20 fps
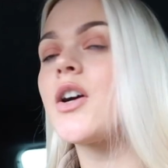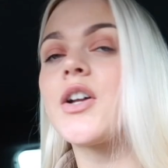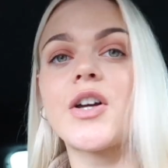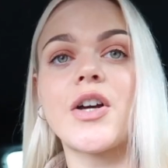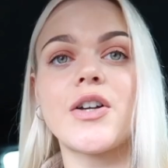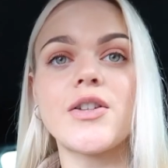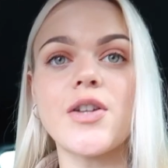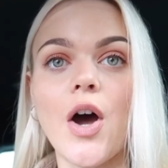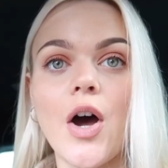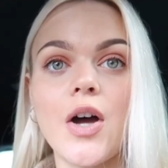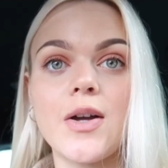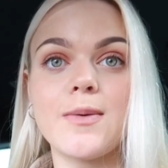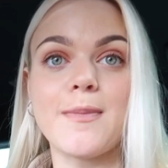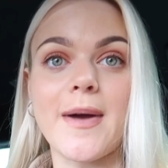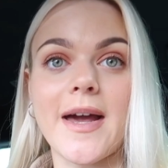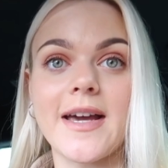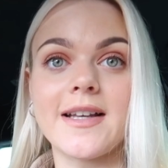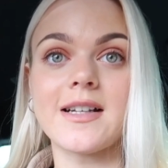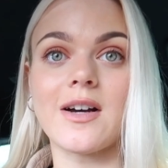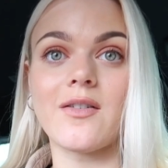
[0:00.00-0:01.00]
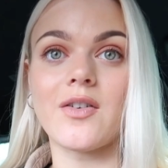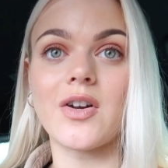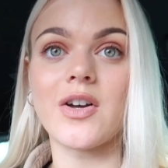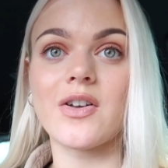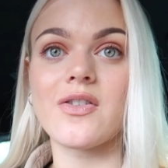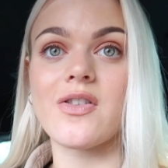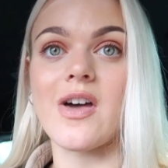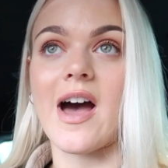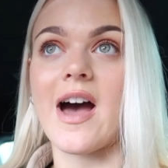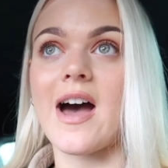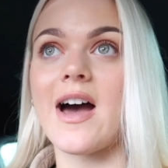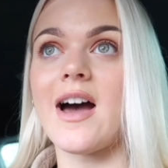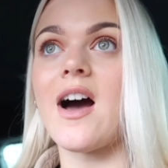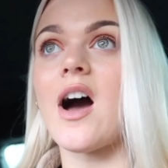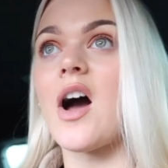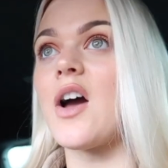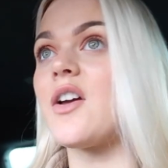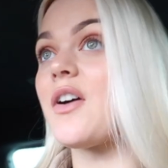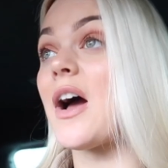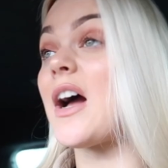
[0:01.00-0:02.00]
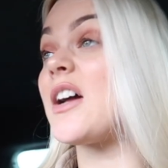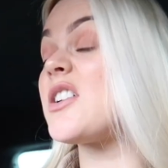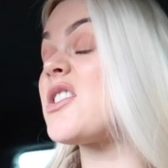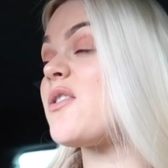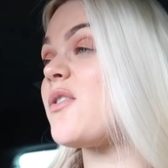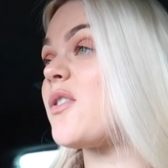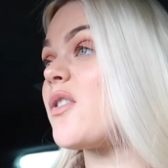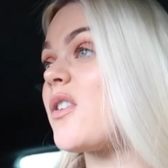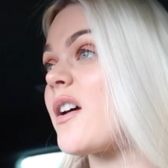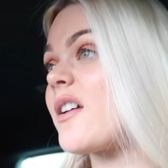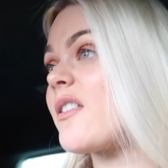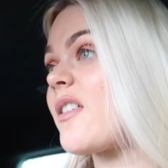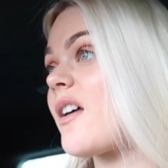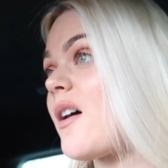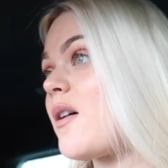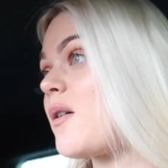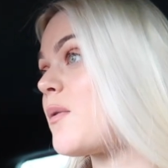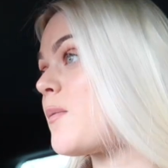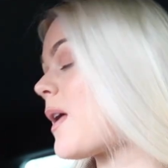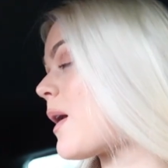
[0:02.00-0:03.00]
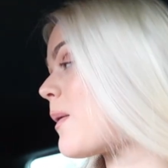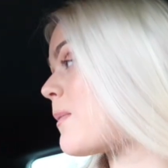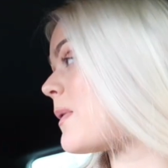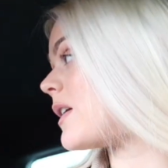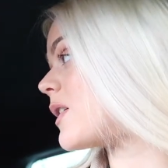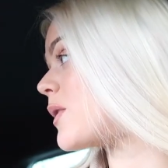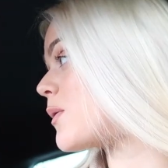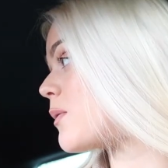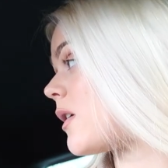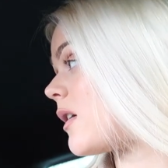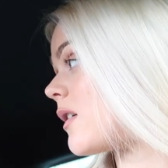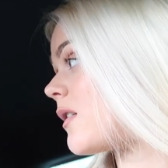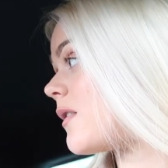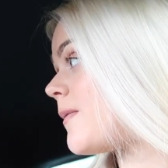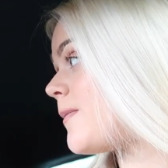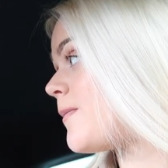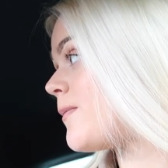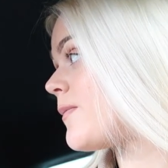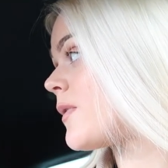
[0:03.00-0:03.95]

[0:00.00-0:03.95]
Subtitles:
Gonna go to Homebase, have a look there. I actually feel like that'd be a good one.